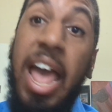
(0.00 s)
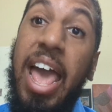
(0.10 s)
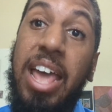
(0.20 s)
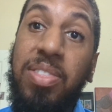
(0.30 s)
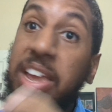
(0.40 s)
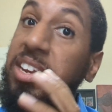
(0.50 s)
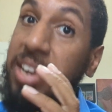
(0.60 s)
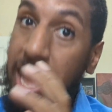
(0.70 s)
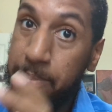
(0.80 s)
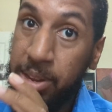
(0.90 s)
And they did
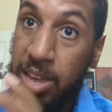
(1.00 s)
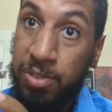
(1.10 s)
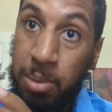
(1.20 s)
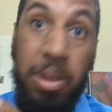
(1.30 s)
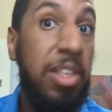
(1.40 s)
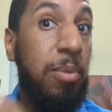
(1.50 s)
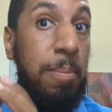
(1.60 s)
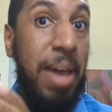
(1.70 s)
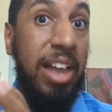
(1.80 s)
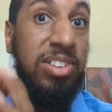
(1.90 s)
not believe him and they
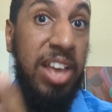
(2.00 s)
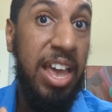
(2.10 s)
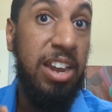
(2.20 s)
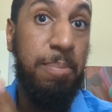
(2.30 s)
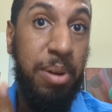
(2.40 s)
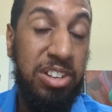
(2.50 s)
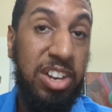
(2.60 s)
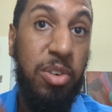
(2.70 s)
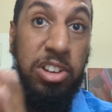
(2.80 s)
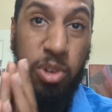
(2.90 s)
went back sad and depressed
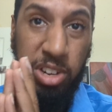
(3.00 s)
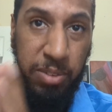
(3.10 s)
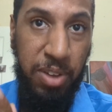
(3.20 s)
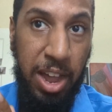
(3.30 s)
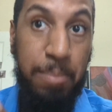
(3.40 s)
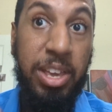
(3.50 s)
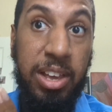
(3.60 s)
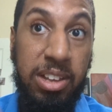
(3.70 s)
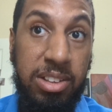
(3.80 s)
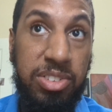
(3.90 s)
after he was crucified
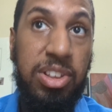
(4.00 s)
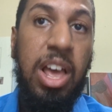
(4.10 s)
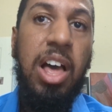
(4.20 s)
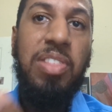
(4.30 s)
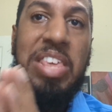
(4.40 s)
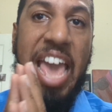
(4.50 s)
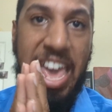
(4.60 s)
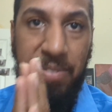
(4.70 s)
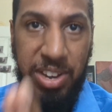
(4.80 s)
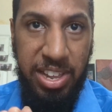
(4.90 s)
because the
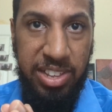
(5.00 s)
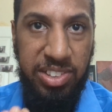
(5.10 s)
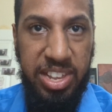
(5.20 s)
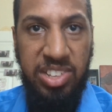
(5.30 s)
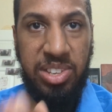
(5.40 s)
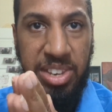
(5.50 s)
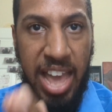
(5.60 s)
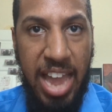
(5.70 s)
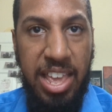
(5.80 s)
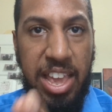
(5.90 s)
evidence is
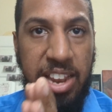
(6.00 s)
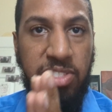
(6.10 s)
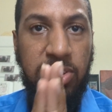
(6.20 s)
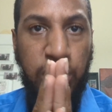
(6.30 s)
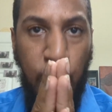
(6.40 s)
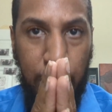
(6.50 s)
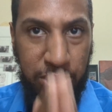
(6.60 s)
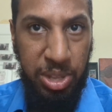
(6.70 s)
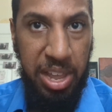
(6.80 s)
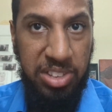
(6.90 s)
not in the
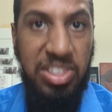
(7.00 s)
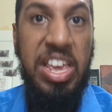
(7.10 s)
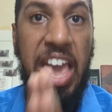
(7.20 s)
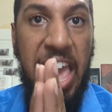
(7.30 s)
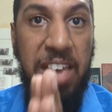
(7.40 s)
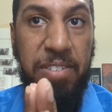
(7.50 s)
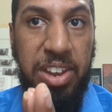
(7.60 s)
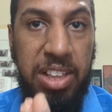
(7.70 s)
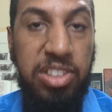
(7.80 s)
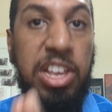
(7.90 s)
circumstance. The
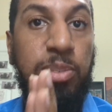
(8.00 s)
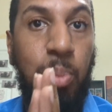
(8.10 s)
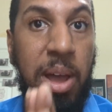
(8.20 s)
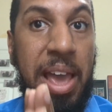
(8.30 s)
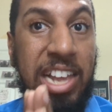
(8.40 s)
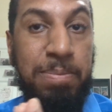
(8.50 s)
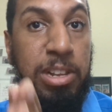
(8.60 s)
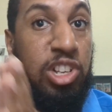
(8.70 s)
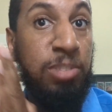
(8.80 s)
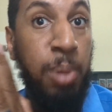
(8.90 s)
evidence is what has
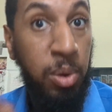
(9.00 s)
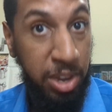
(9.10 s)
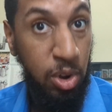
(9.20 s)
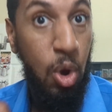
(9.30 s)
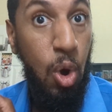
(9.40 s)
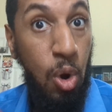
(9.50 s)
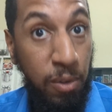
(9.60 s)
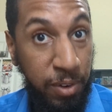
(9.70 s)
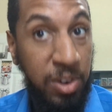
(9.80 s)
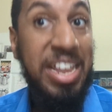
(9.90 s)
been spoken
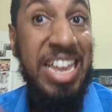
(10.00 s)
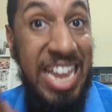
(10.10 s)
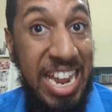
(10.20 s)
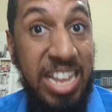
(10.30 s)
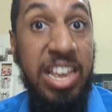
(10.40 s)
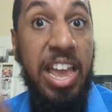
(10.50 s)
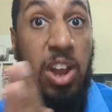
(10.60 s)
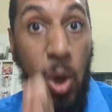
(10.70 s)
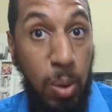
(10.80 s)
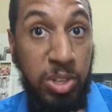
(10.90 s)
over any
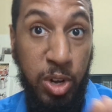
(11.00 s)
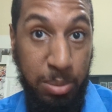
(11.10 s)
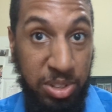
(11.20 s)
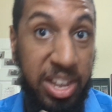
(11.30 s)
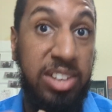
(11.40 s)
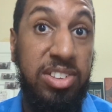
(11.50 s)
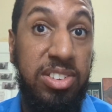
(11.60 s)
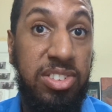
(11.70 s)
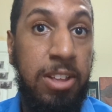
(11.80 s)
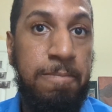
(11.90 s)
and all circumstances.